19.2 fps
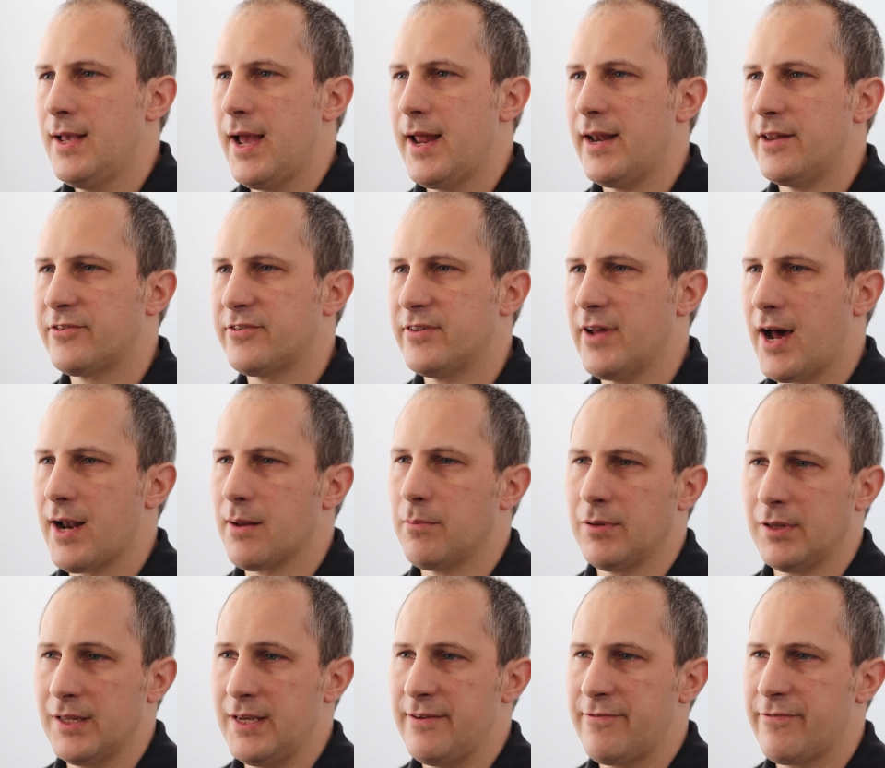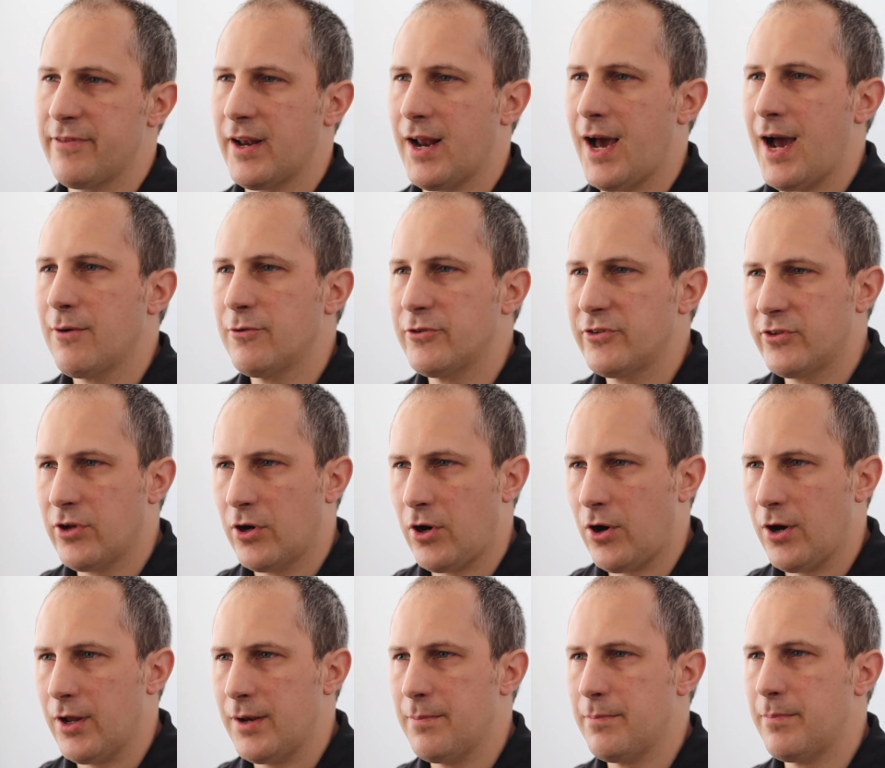and it's not a belief that I was
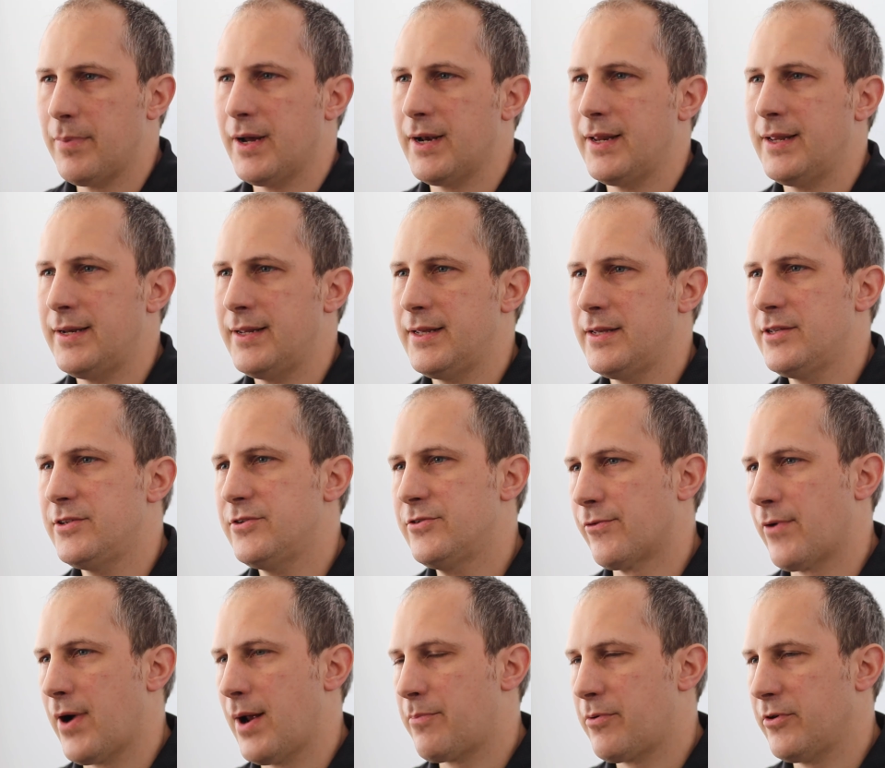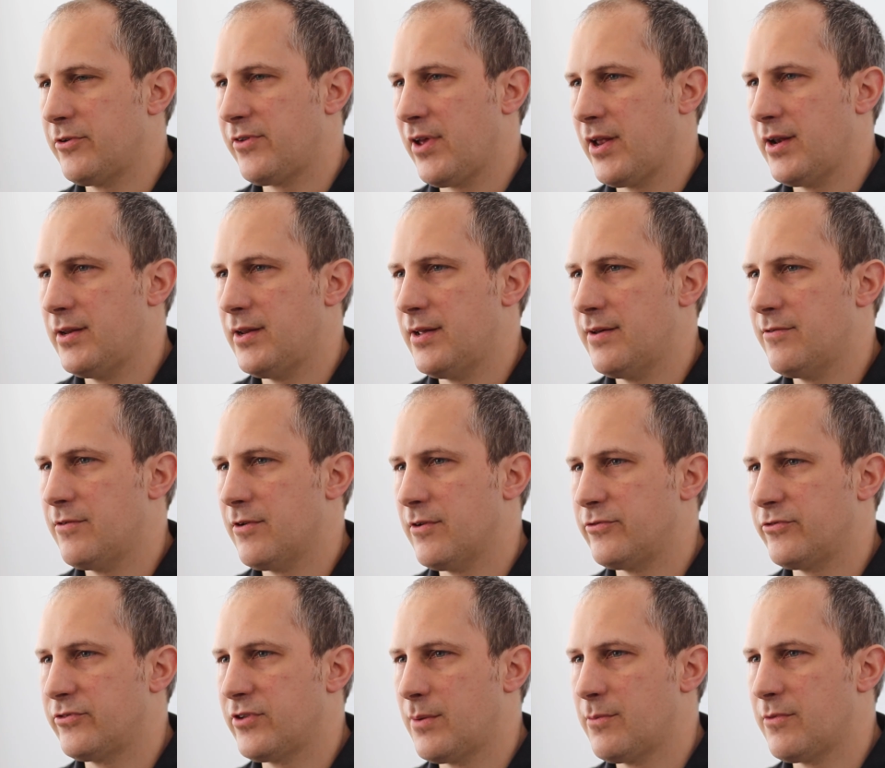taught, but it is representative
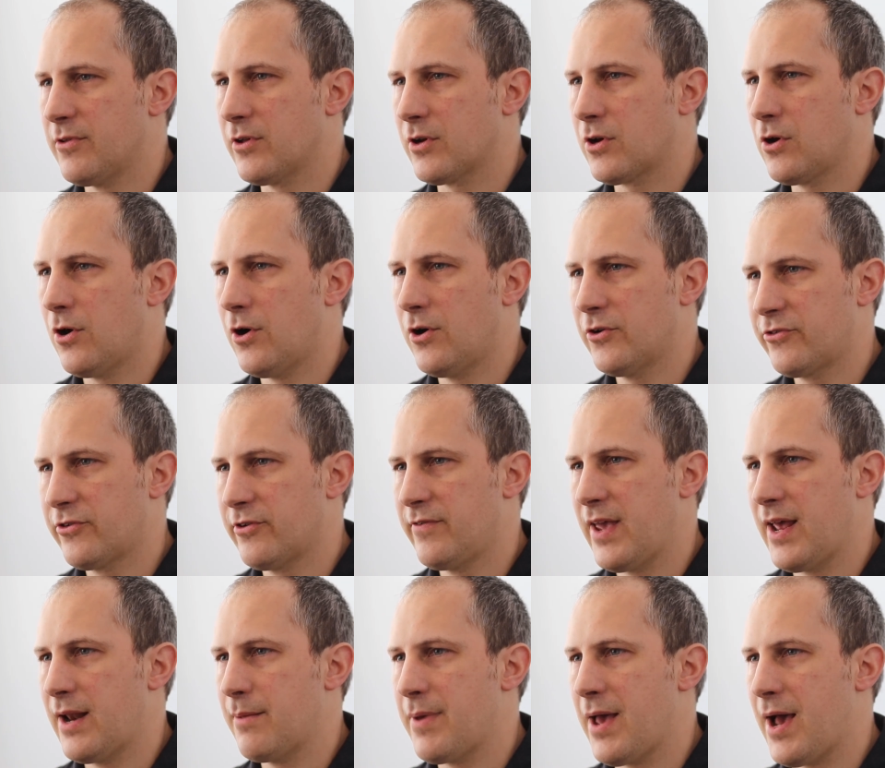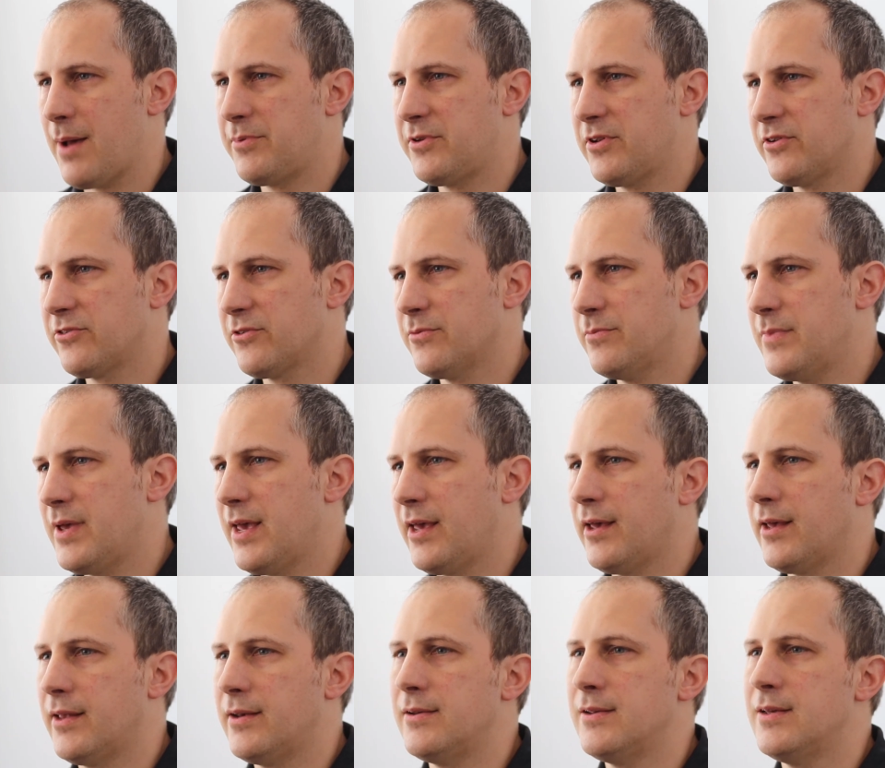of some of the culture of Anabaptism
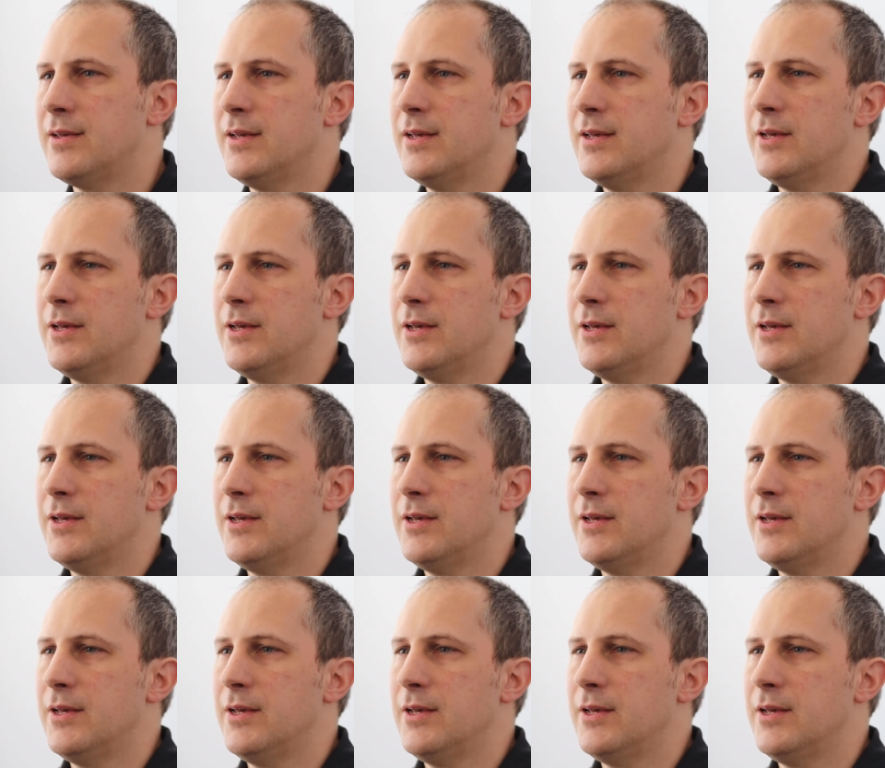and